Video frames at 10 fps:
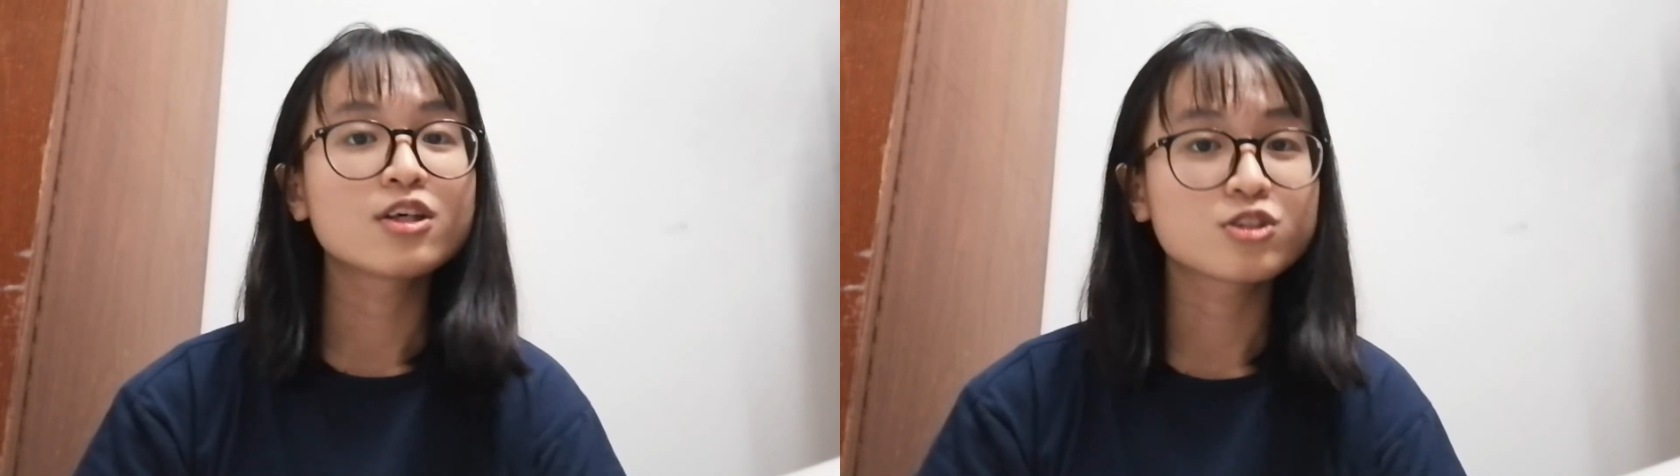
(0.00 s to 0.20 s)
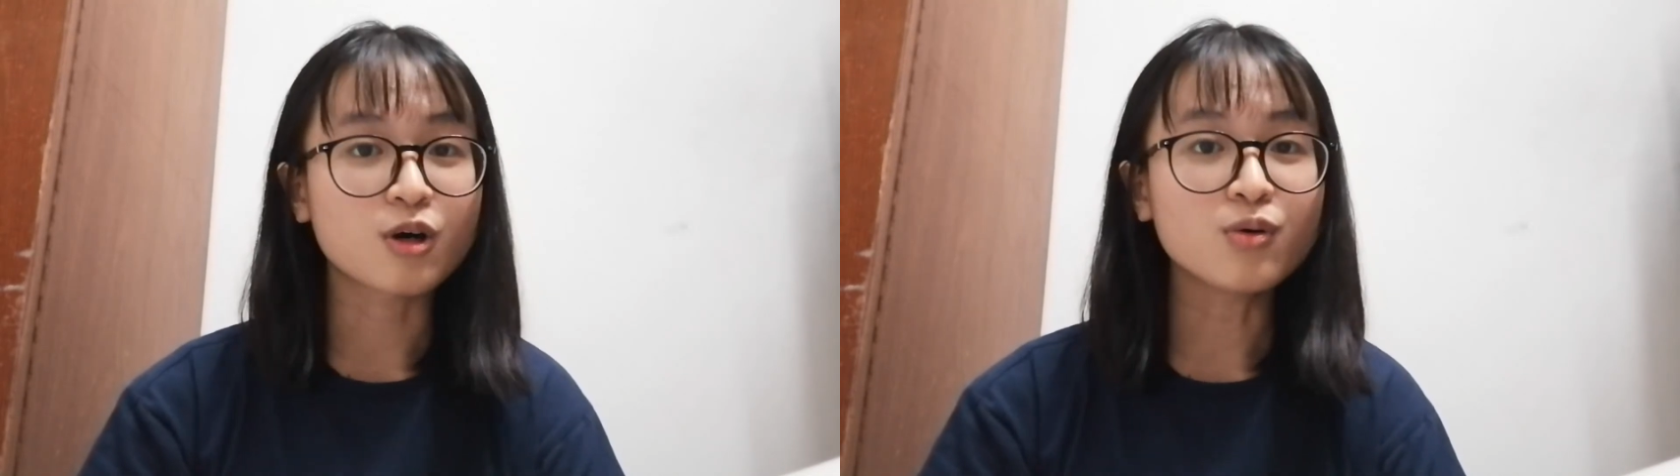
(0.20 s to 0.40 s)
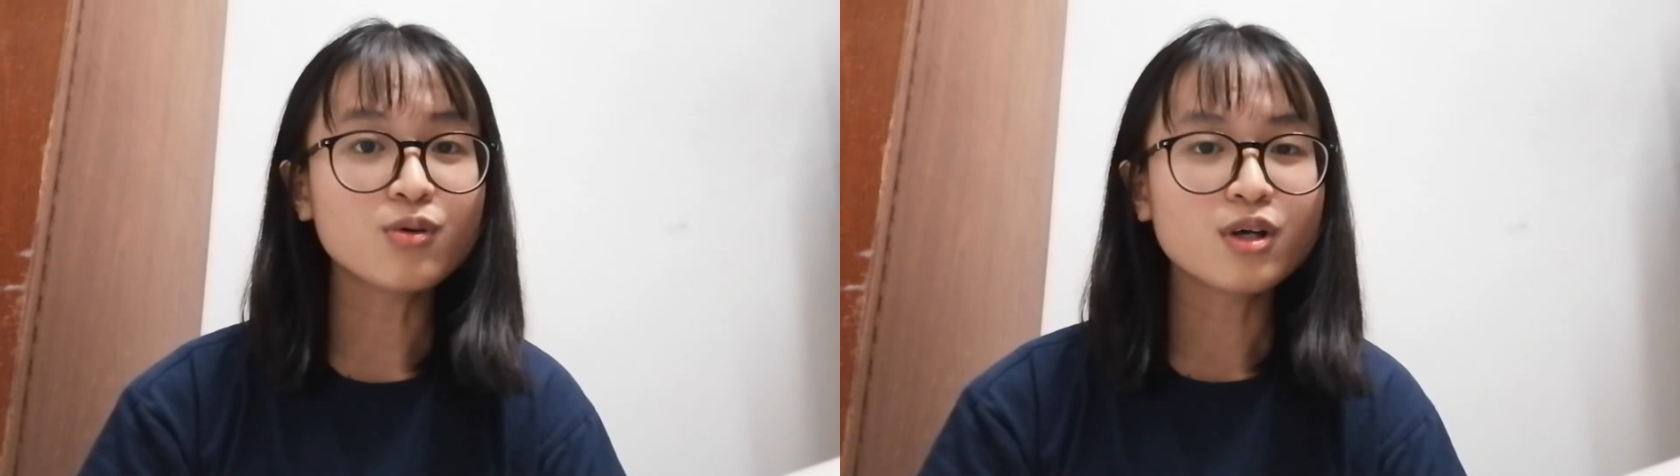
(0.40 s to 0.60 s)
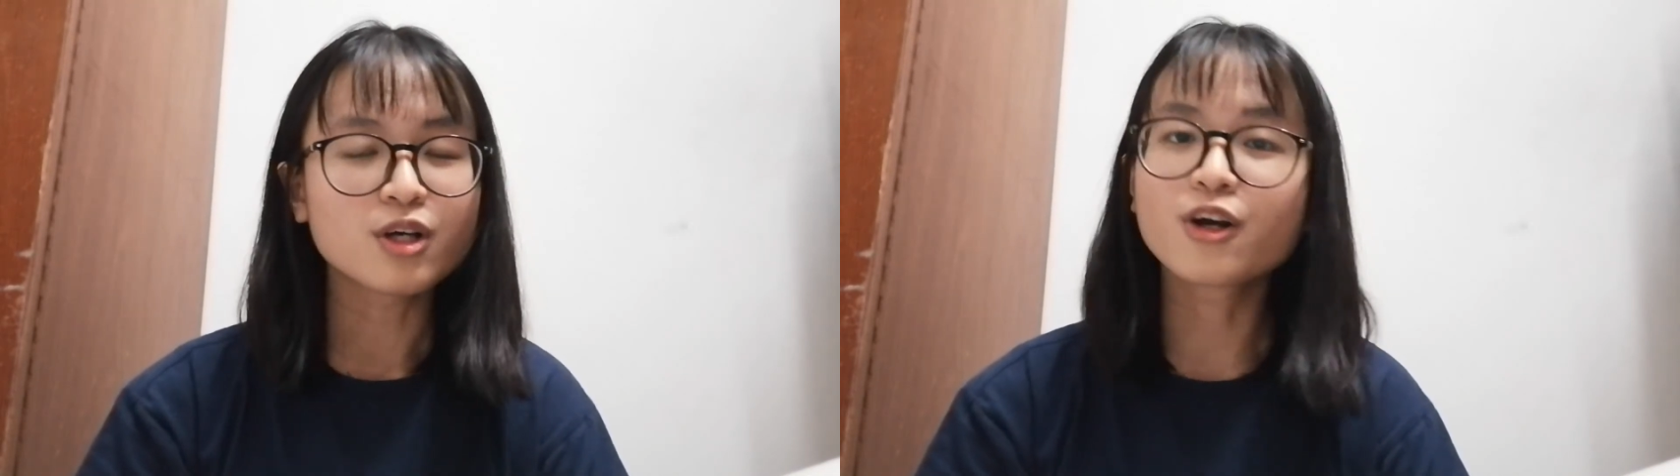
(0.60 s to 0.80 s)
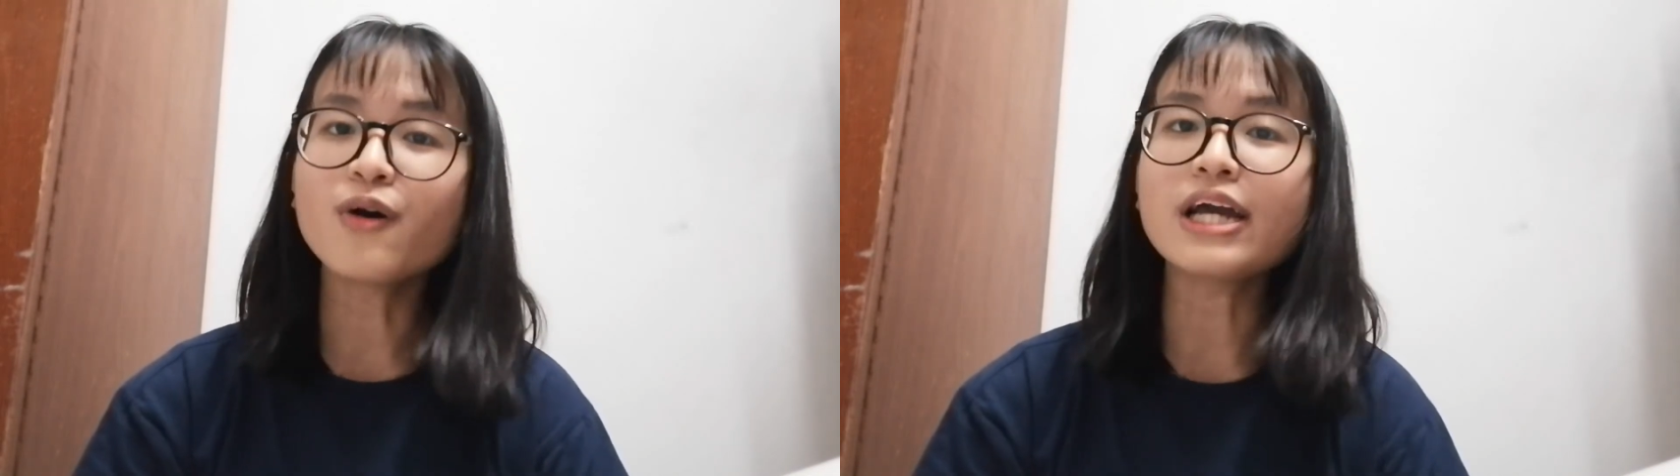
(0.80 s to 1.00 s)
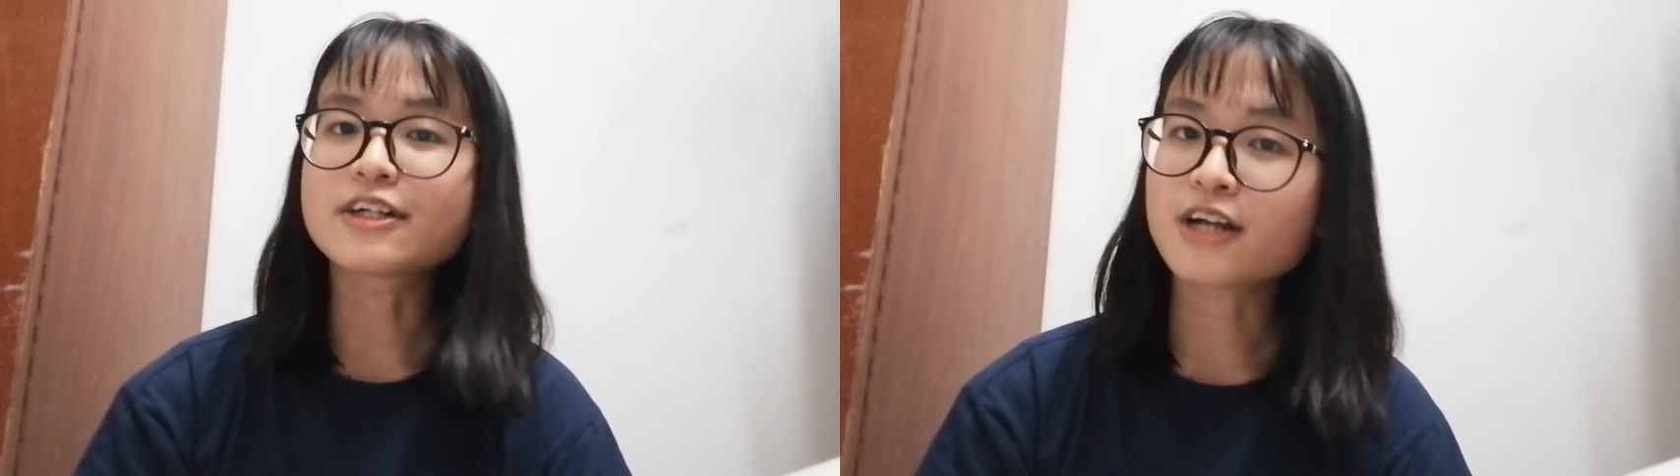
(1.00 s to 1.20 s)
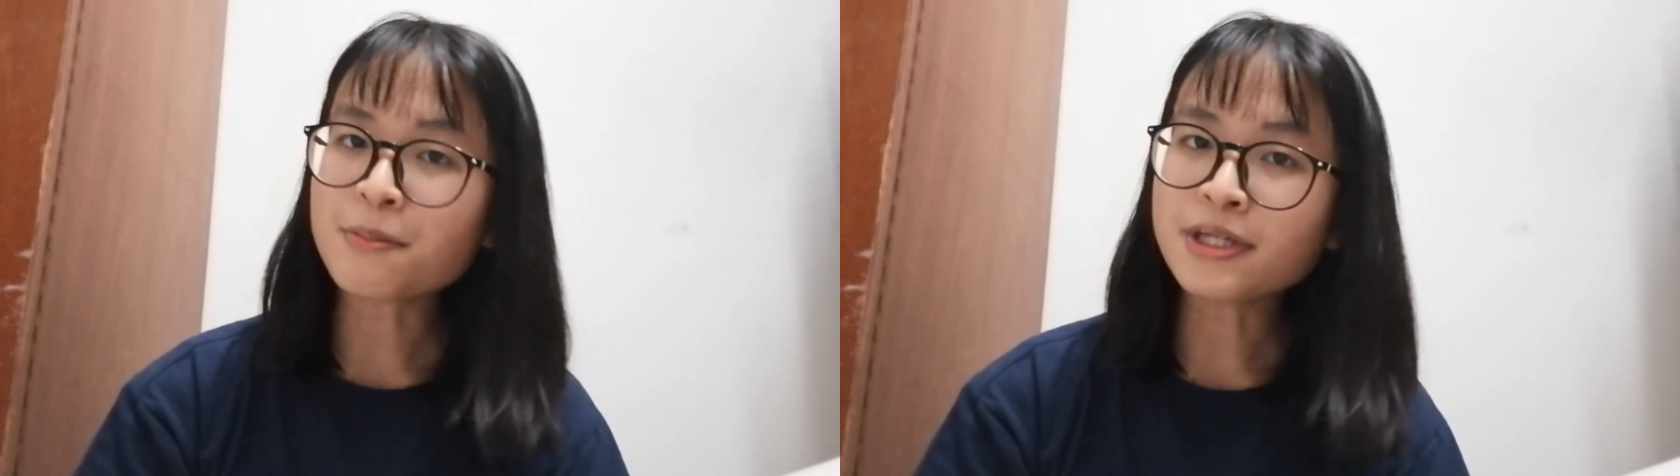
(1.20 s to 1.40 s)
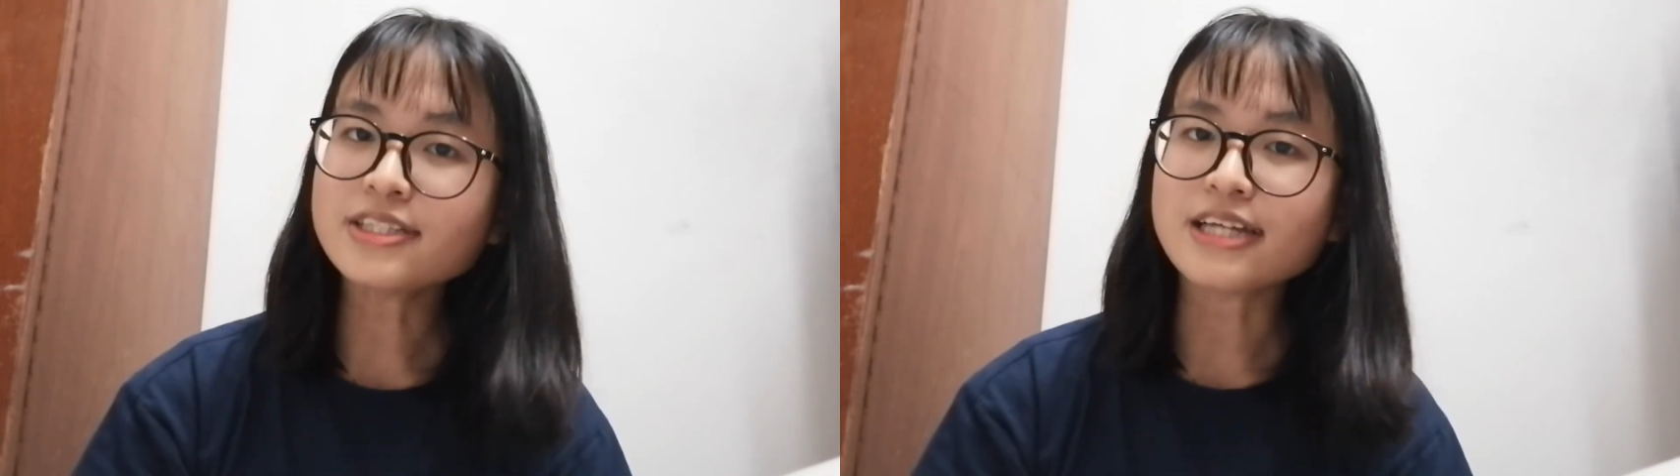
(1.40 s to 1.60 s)
So, go and
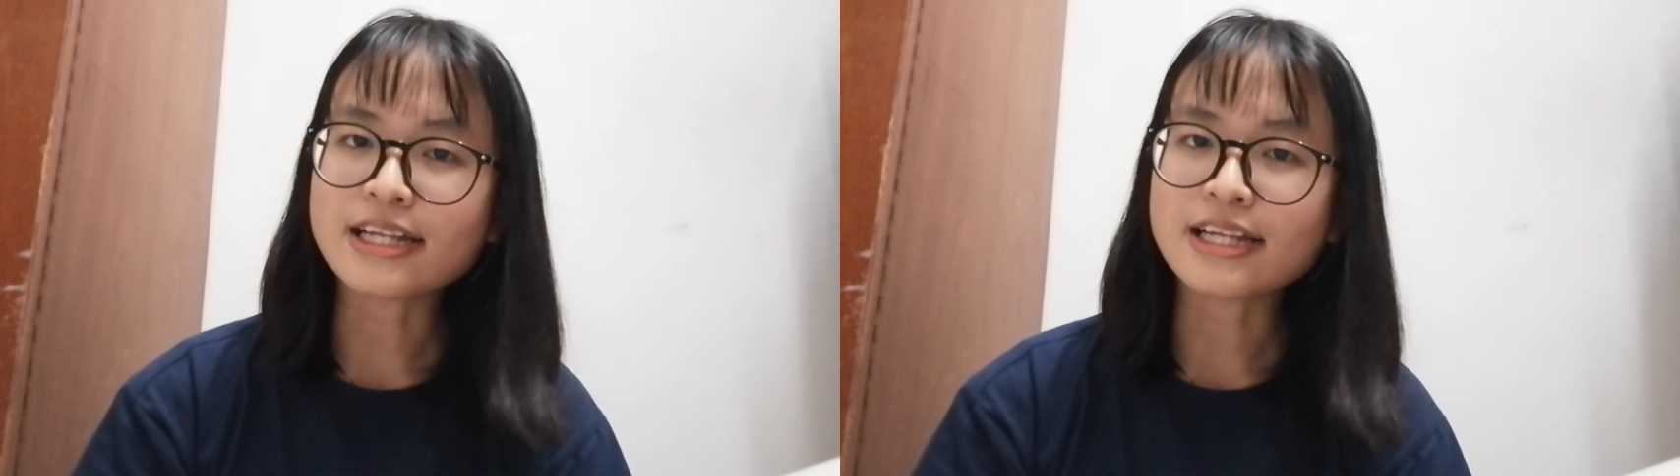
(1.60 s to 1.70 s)
grab it